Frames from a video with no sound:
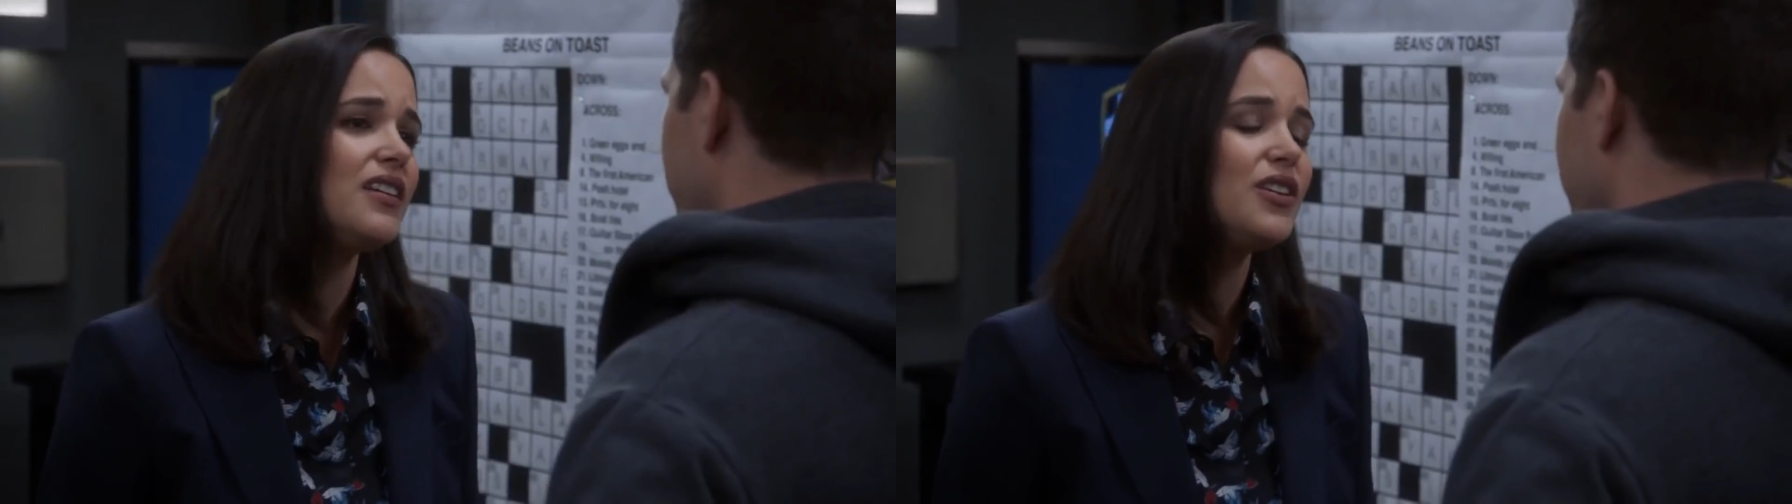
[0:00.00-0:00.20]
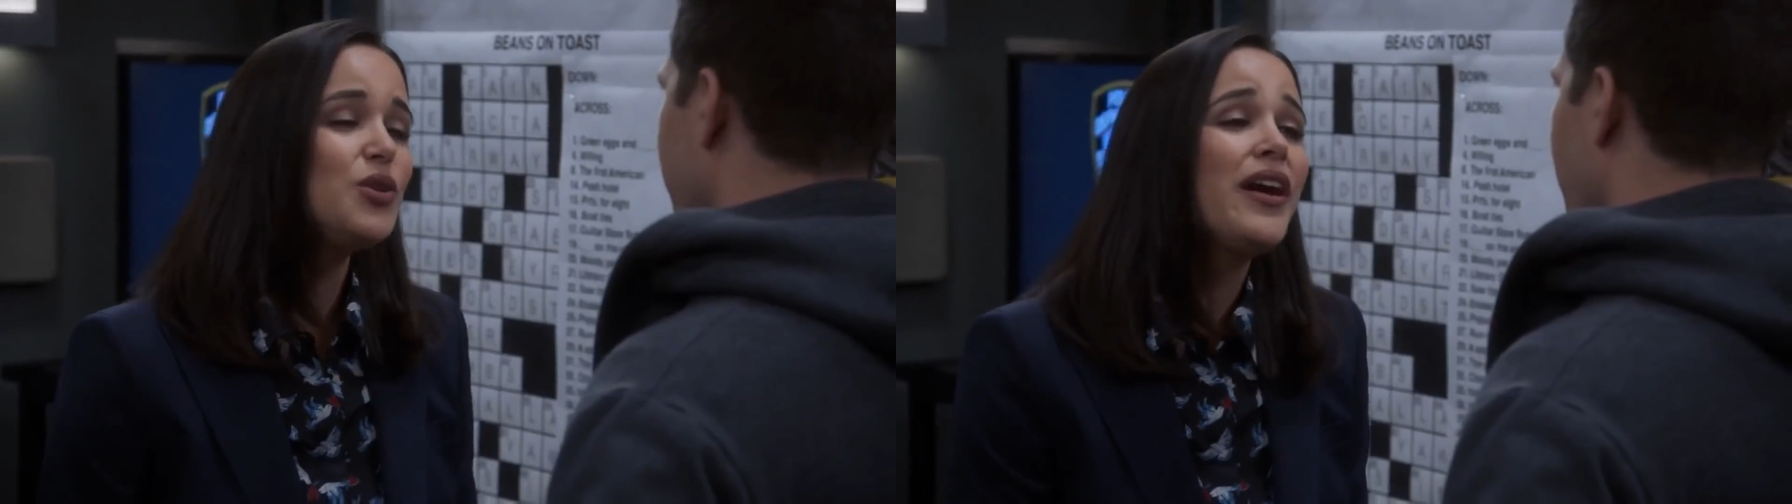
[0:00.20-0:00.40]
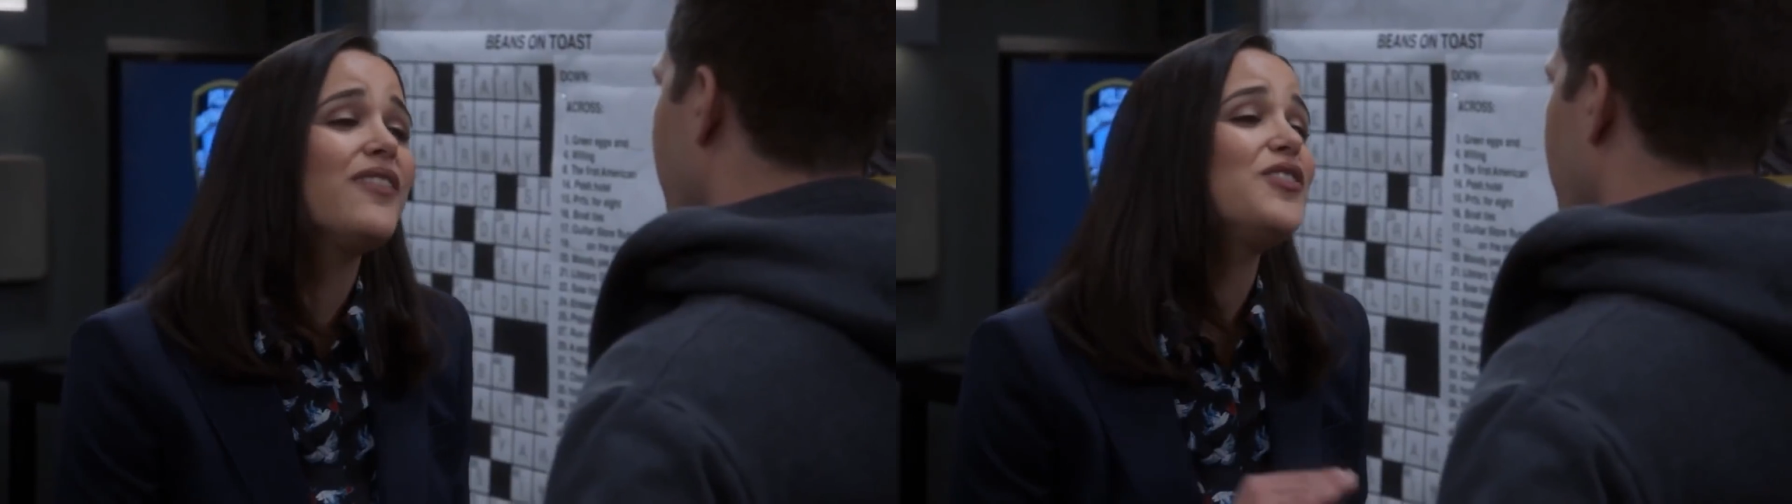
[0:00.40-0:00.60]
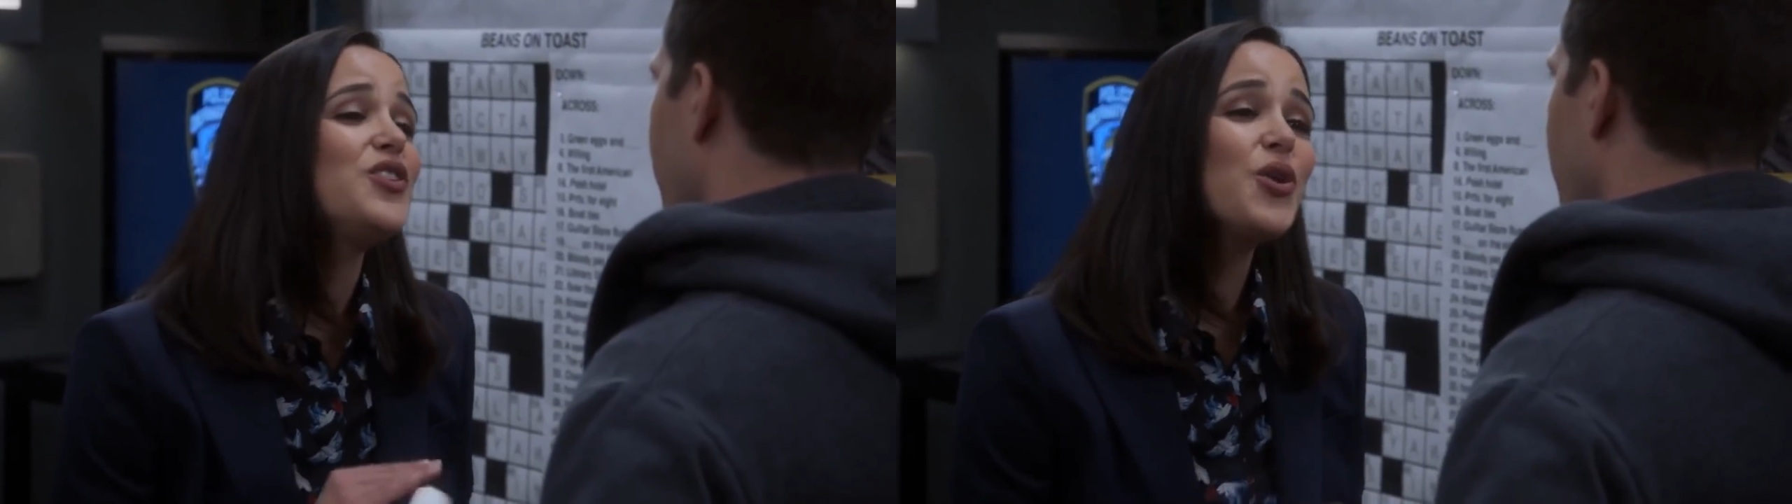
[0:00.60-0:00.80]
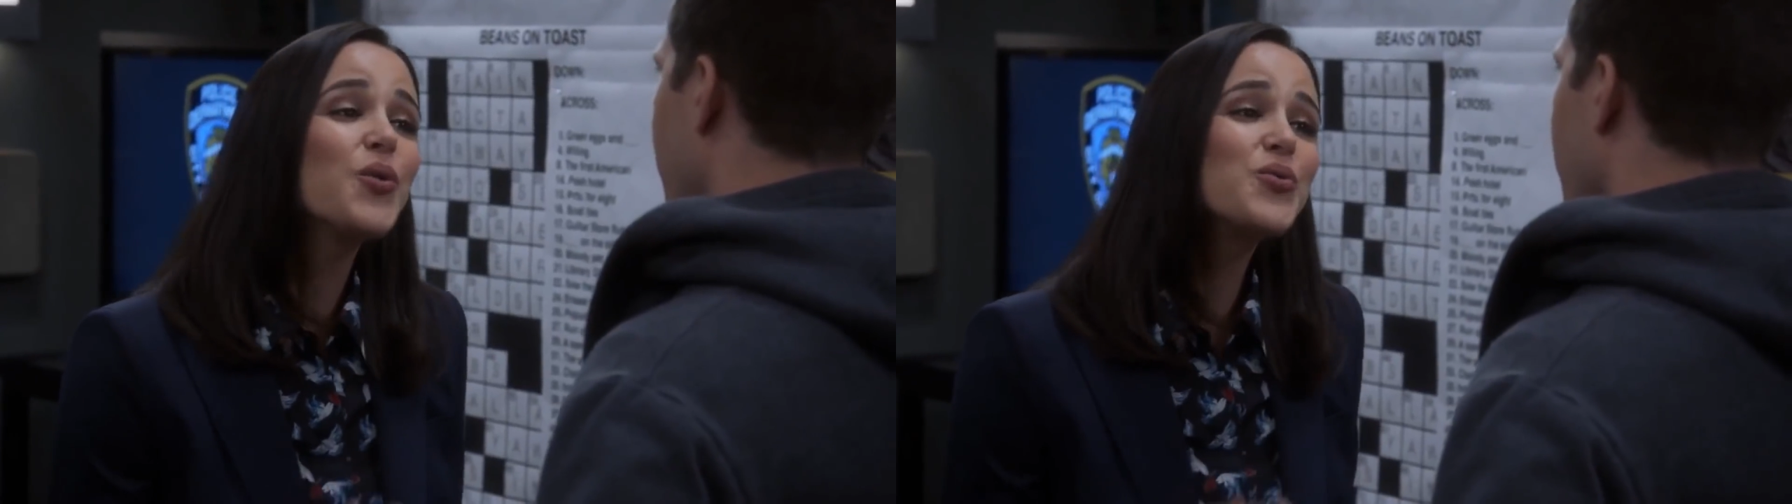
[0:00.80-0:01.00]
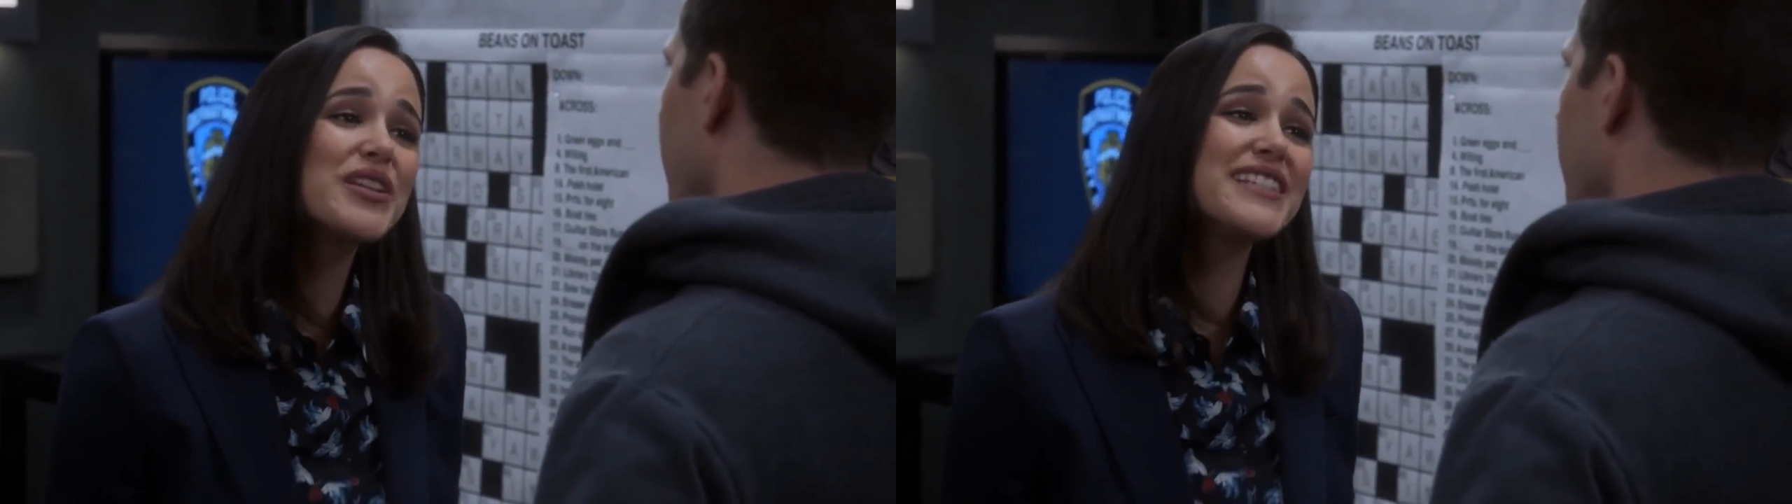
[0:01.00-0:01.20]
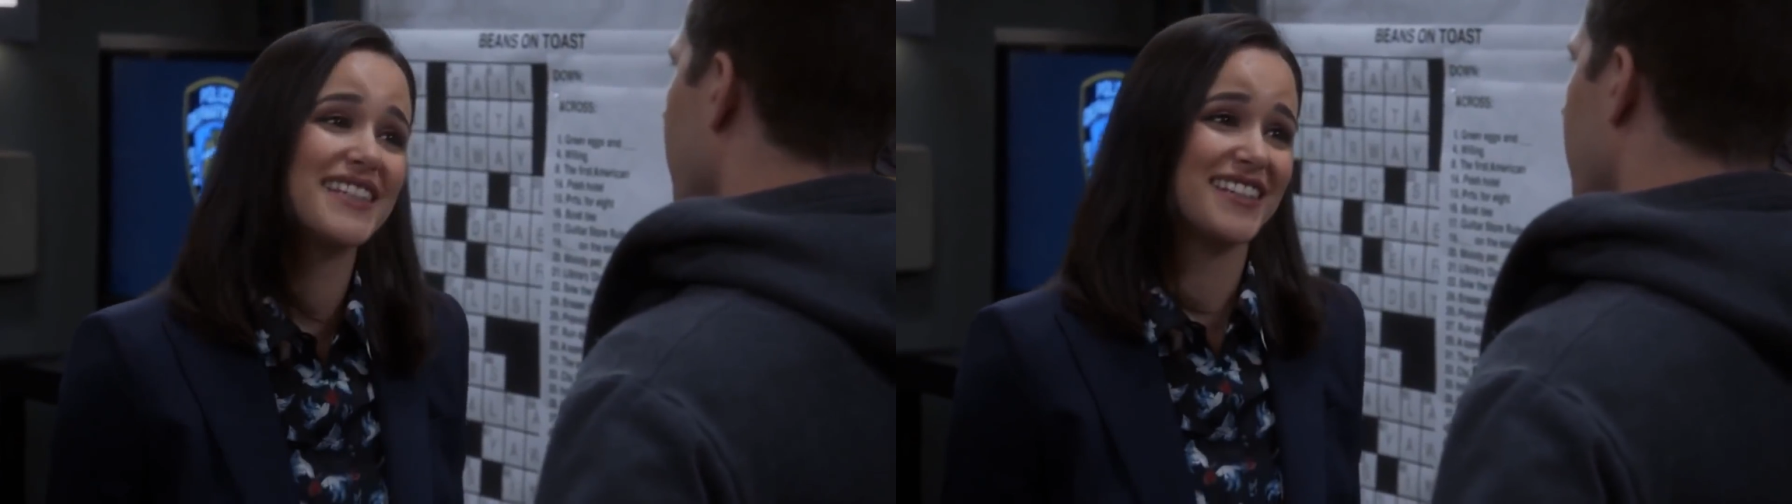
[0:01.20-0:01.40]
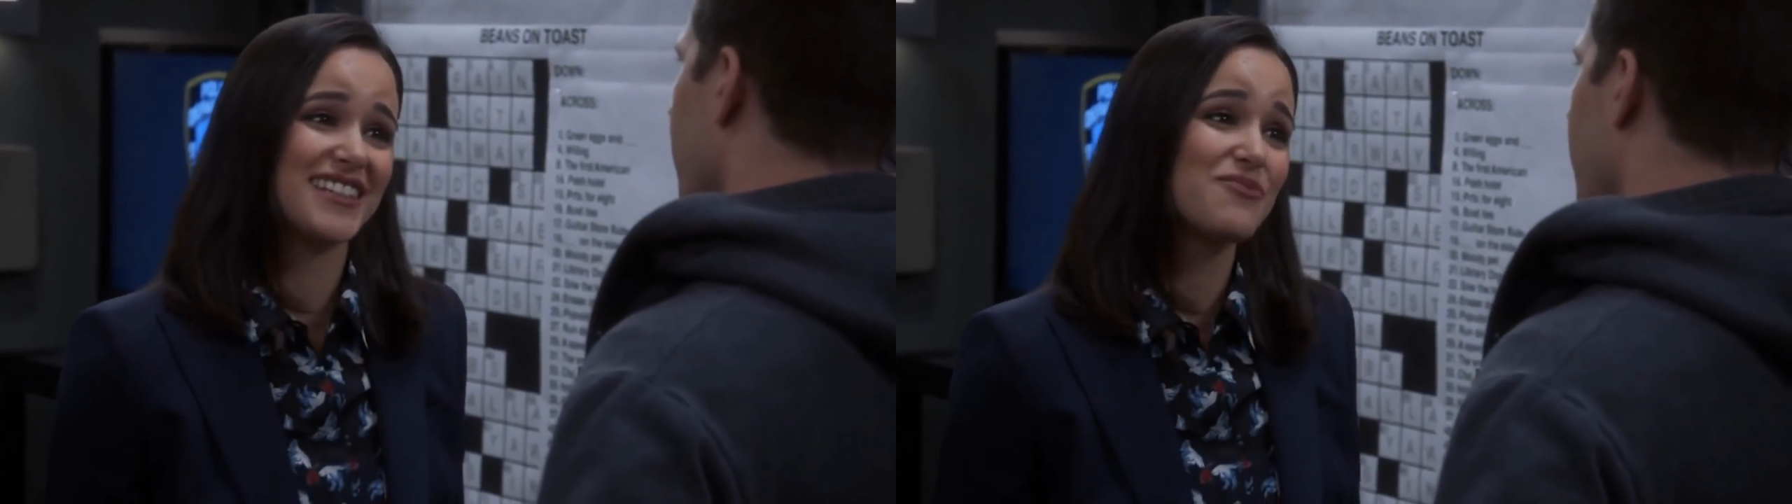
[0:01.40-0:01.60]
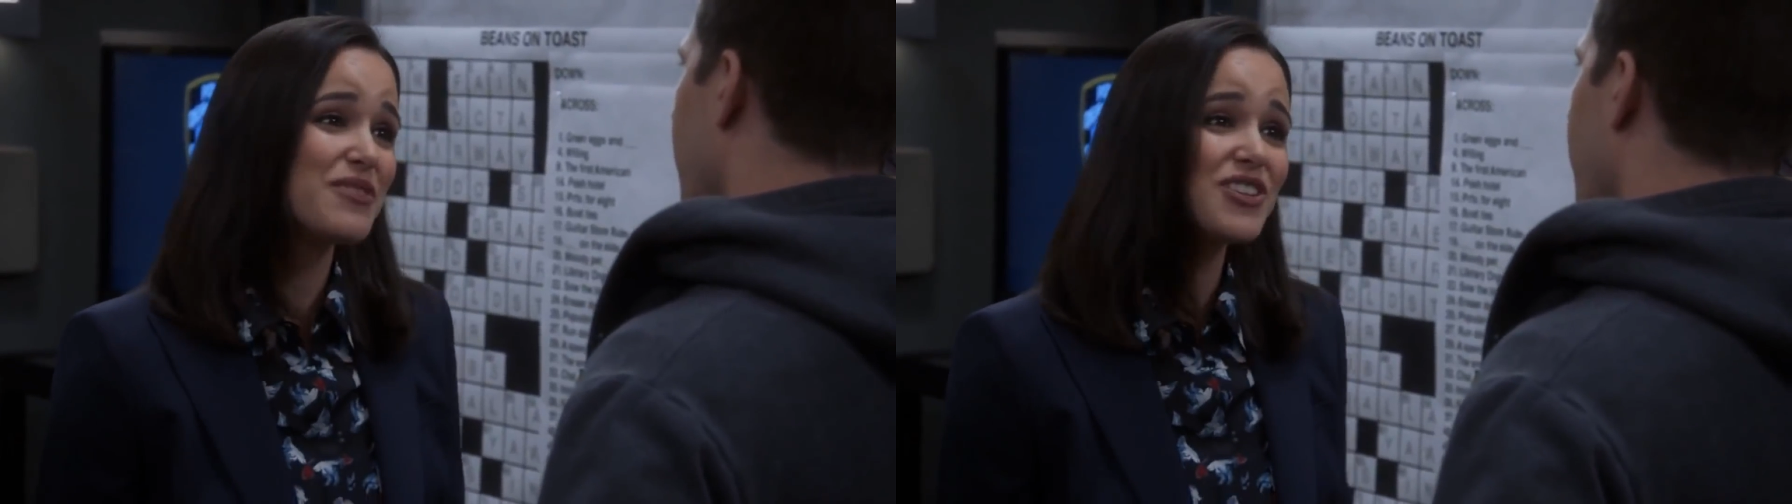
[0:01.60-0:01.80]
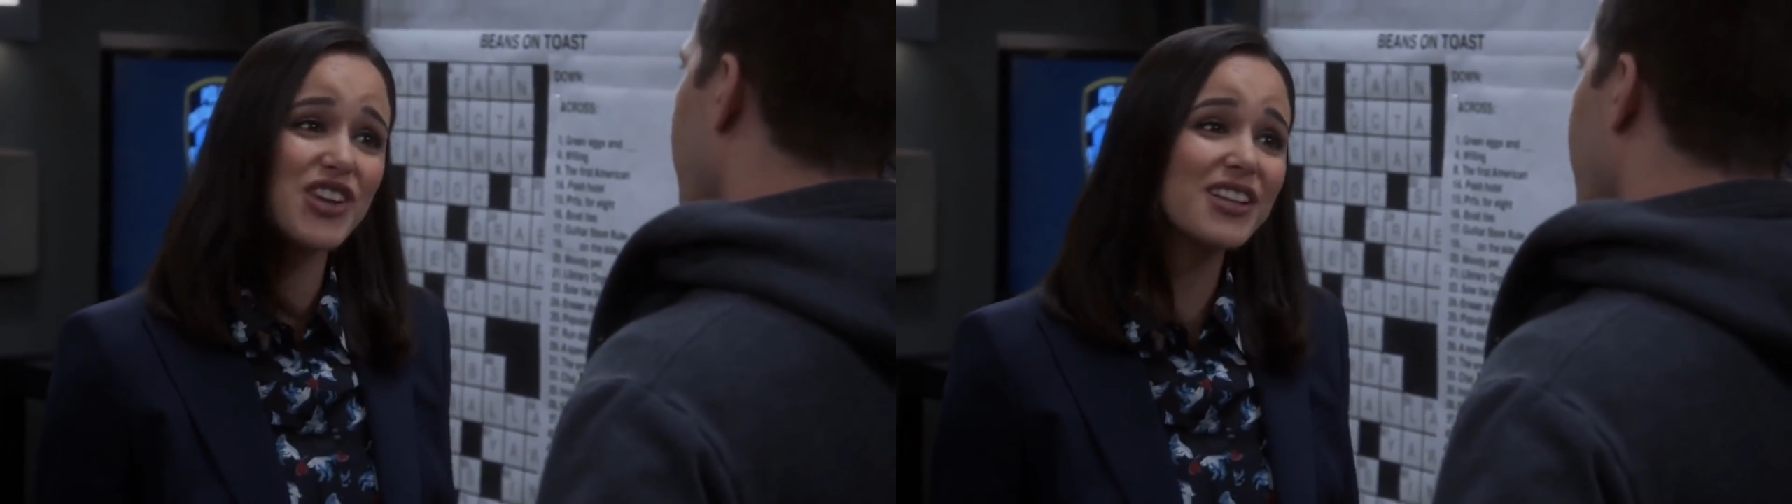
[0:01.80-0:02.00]
you have no reason to
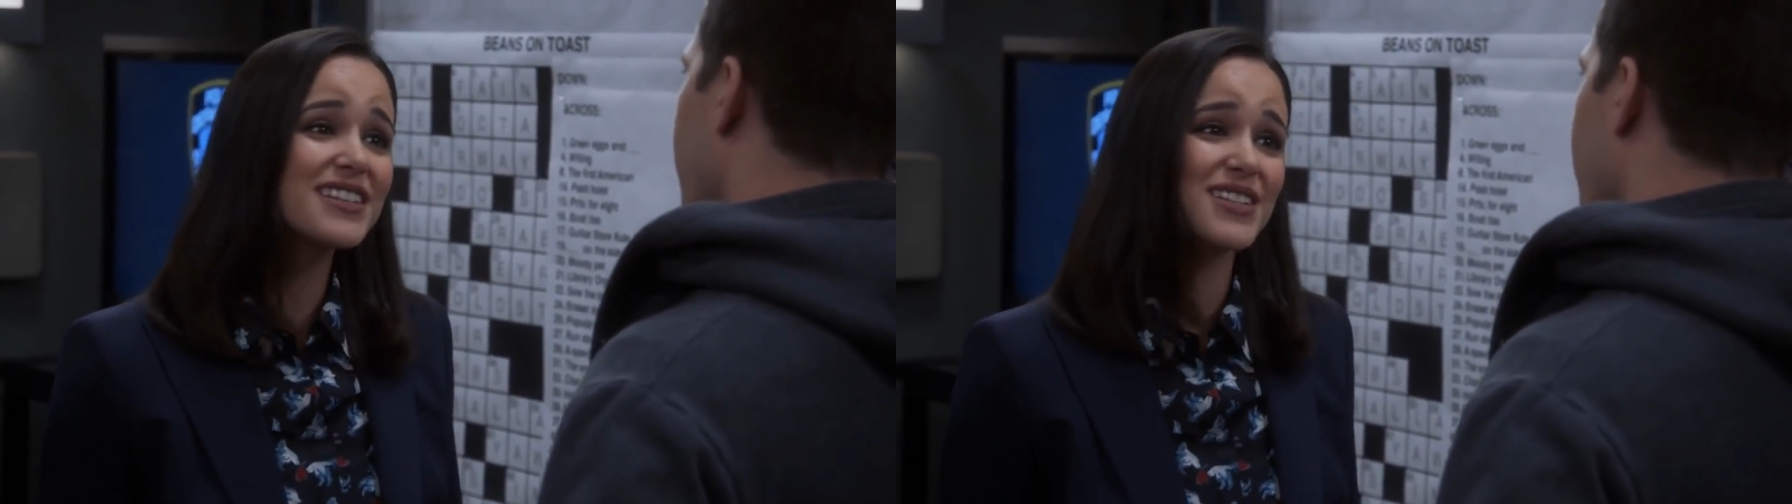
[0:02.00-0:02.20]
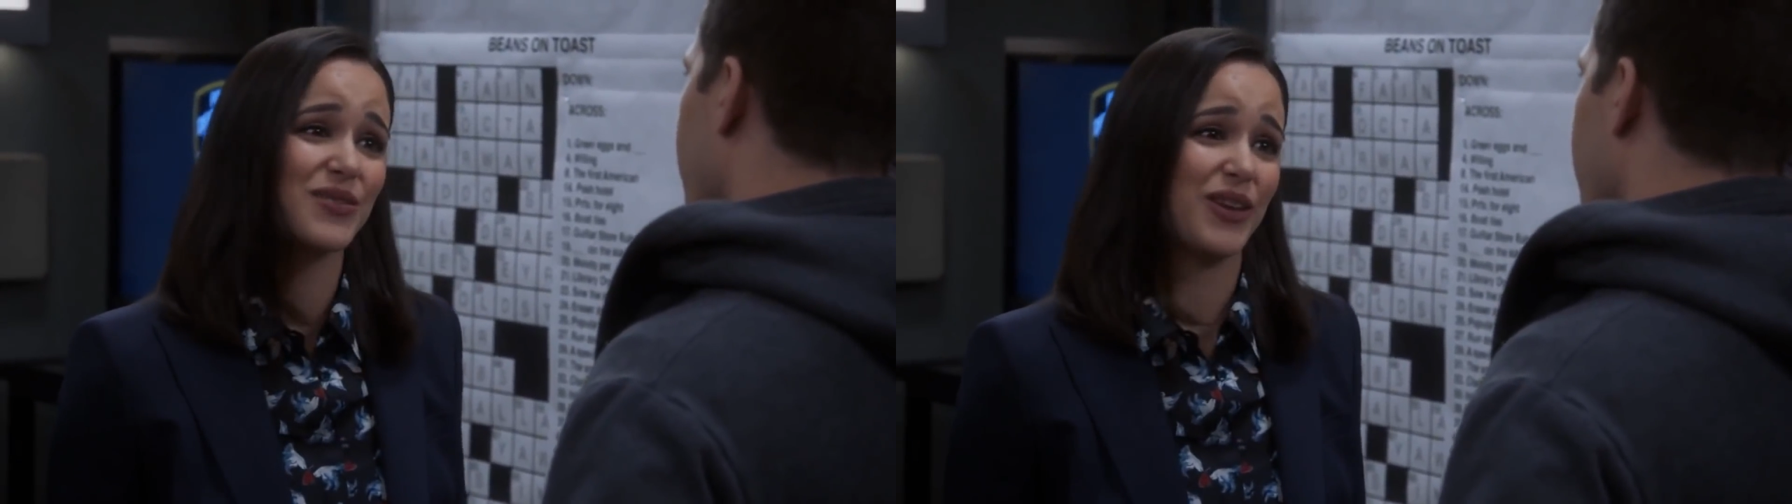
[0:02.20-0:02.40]
be jealous of